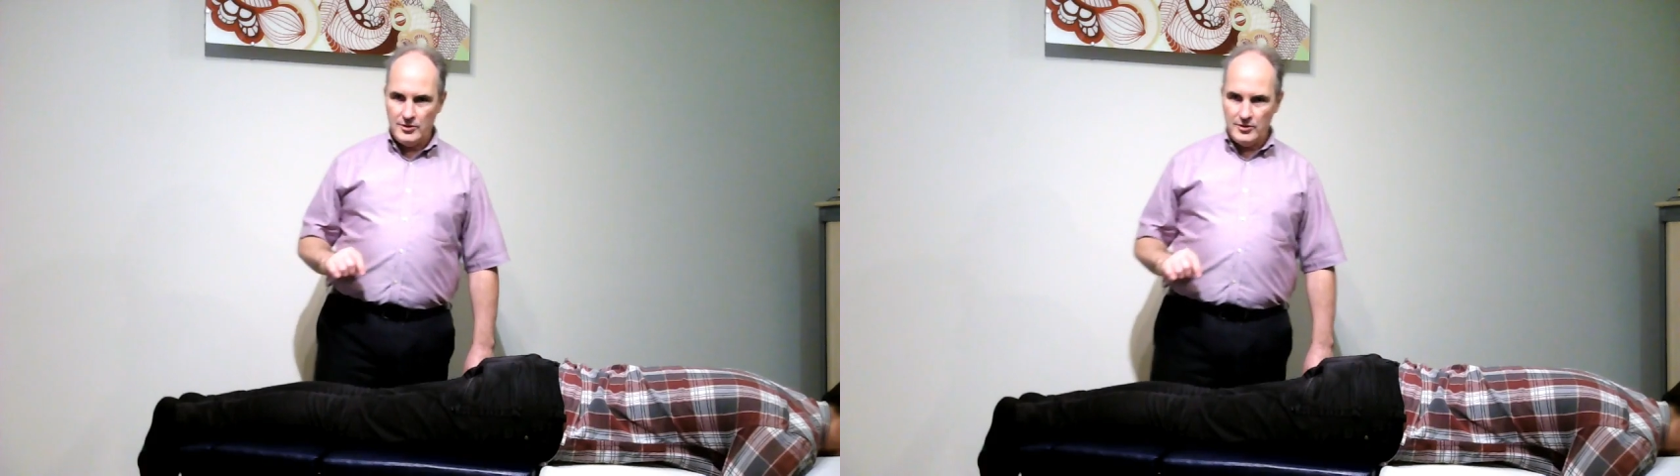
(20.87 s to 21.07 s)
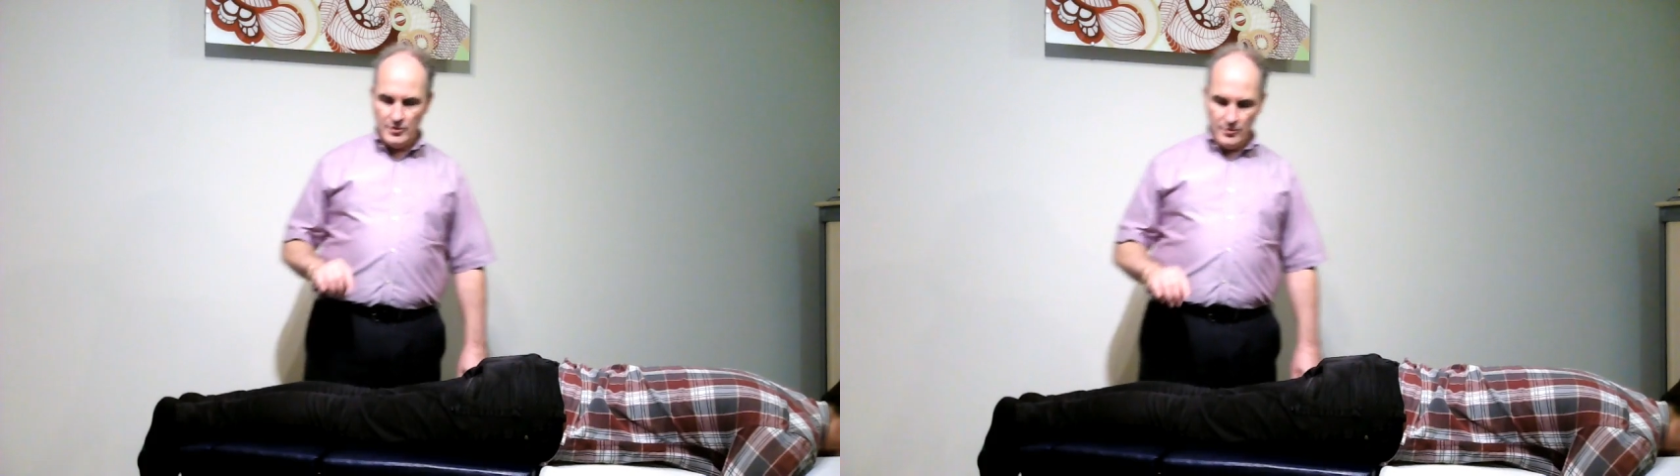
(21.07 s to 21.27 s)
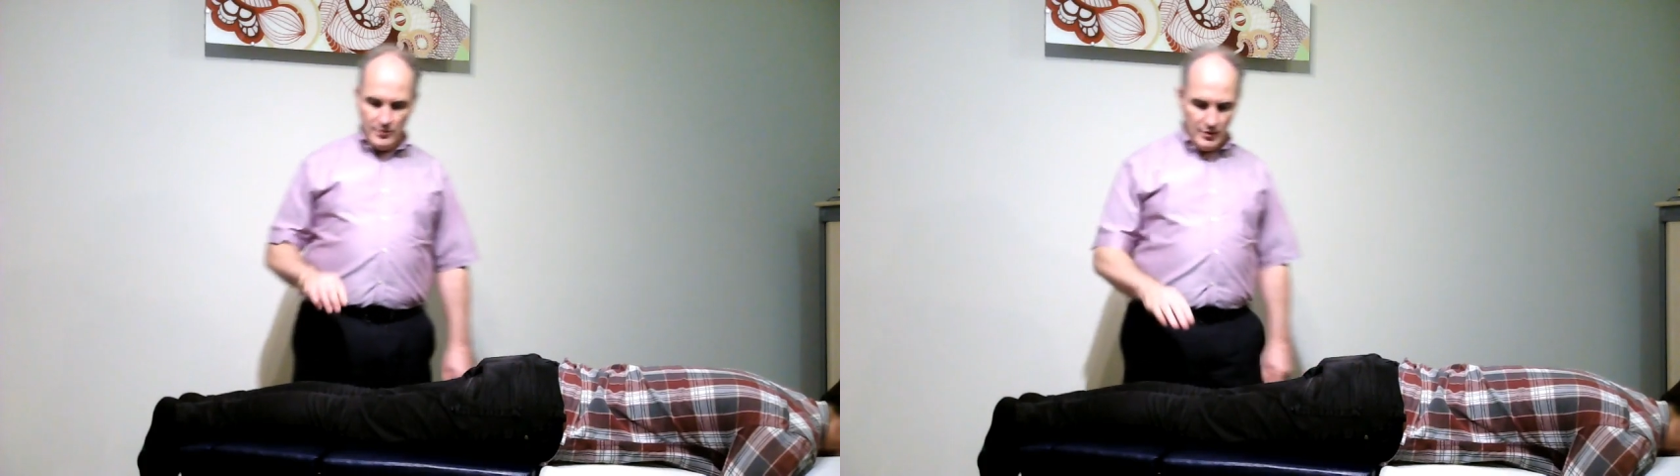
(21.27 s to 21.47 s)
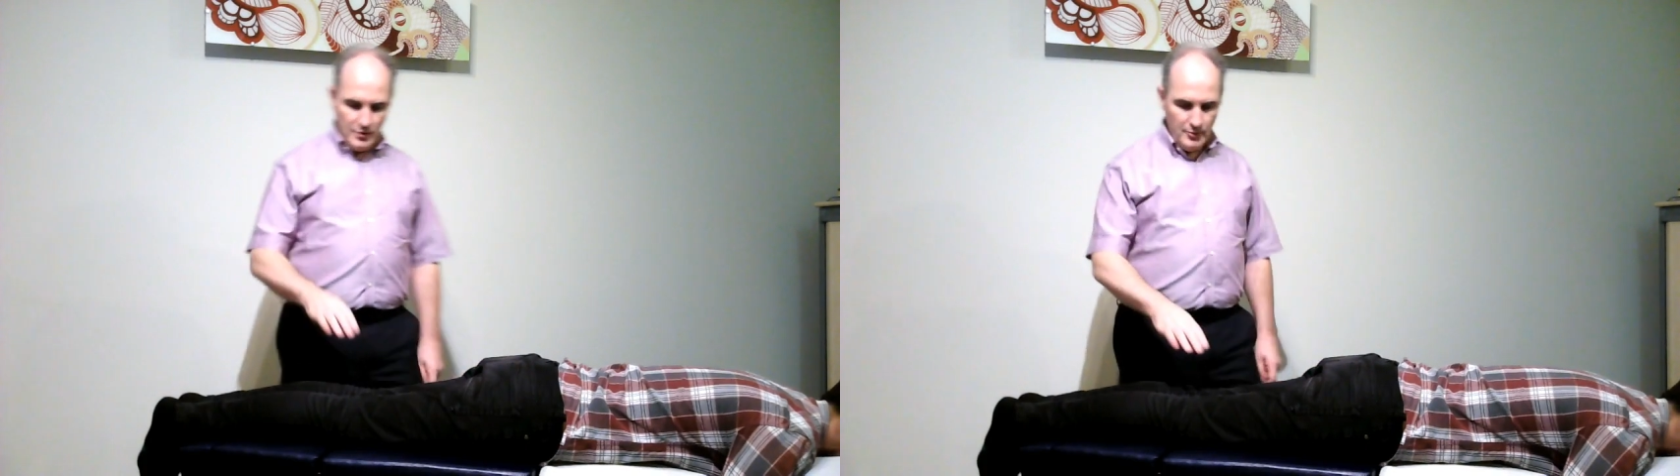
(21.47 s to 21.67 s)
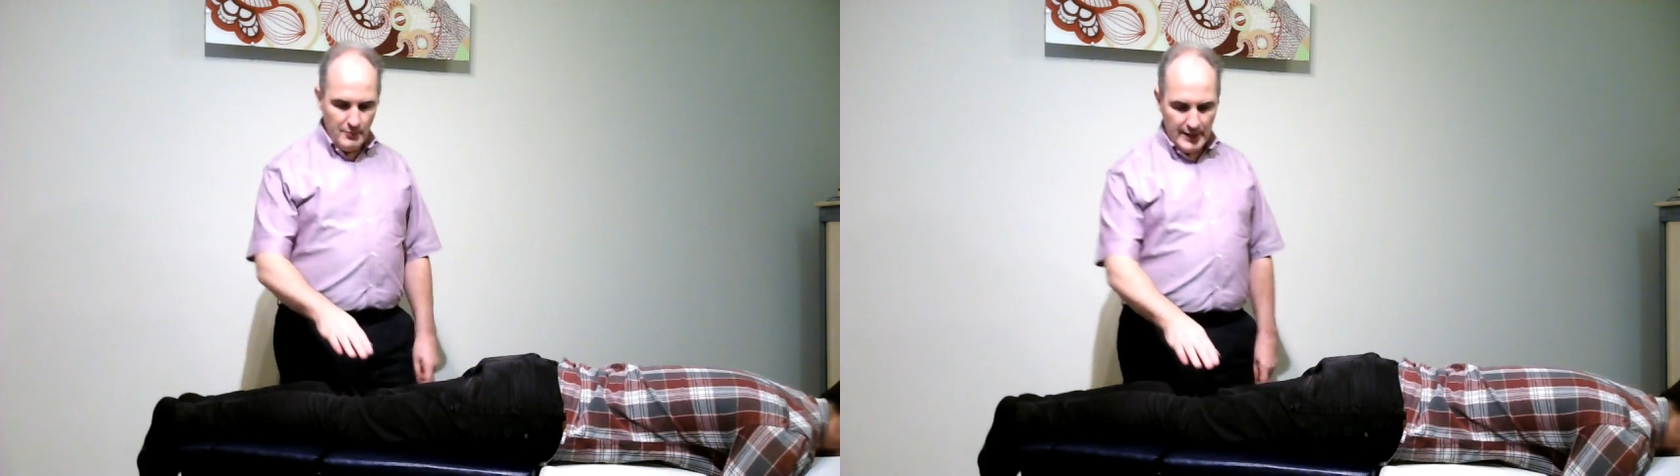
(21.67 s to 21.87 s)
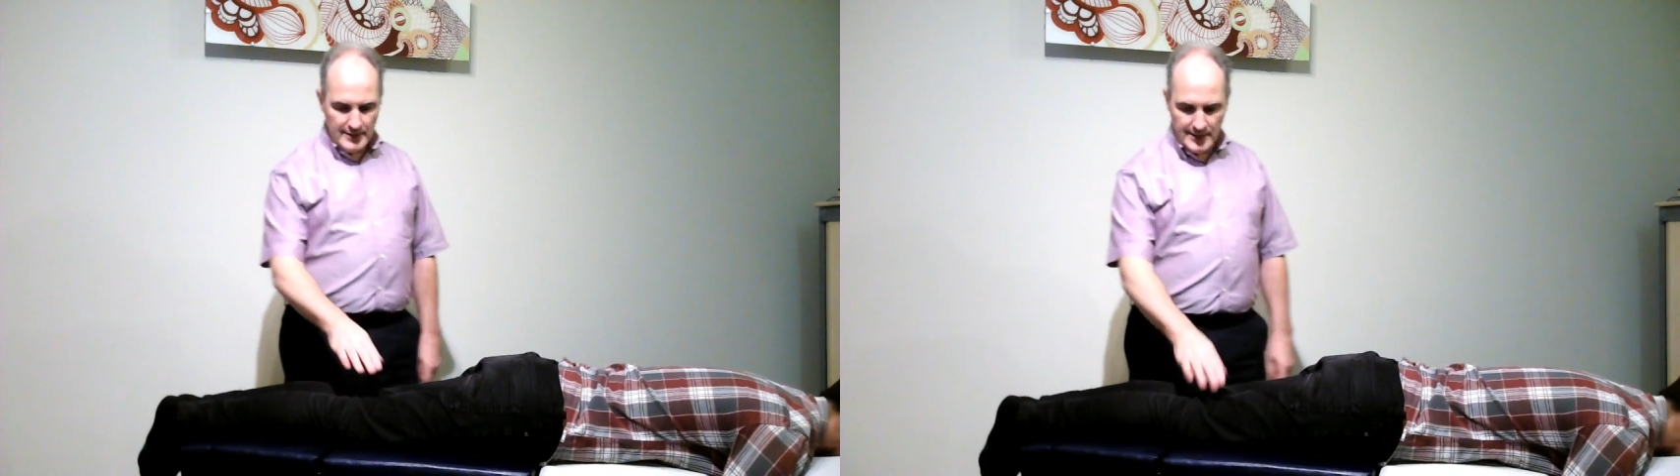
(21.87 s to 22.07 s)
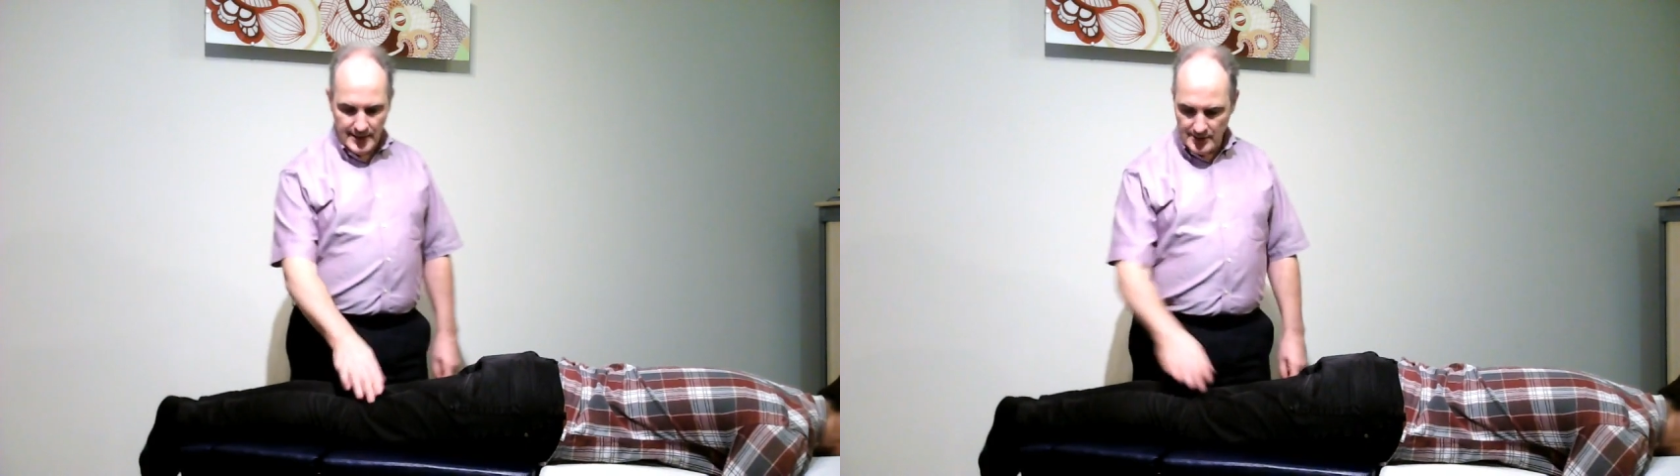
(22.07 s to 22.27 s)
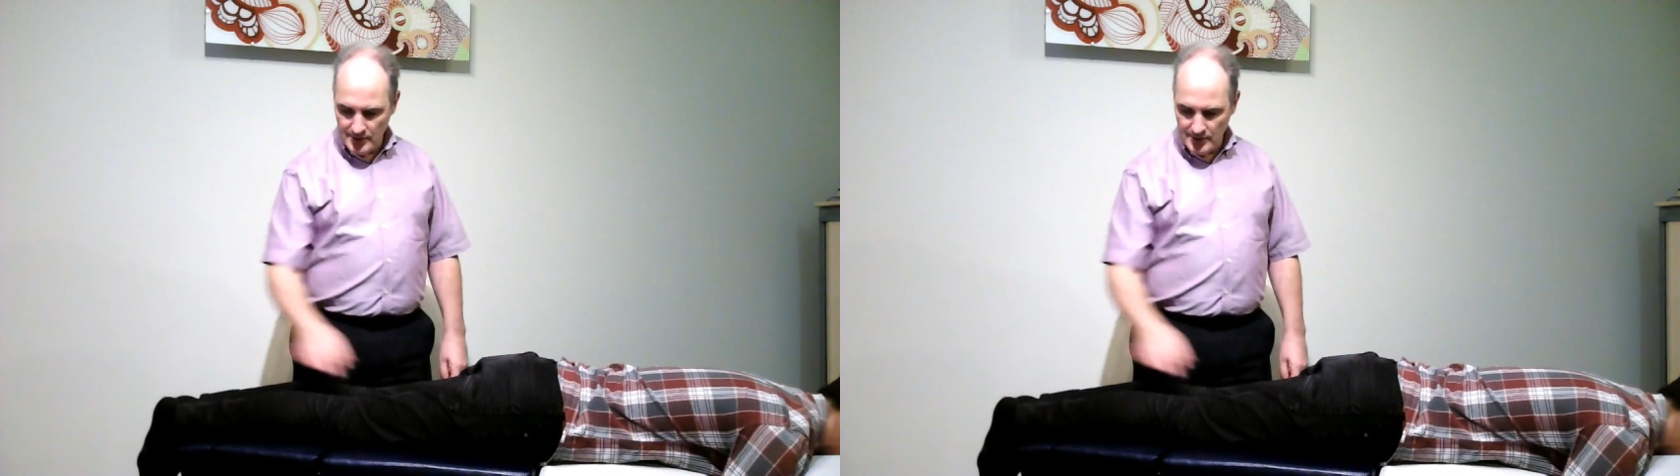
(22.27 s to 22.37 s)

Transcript: do the Glut Max test,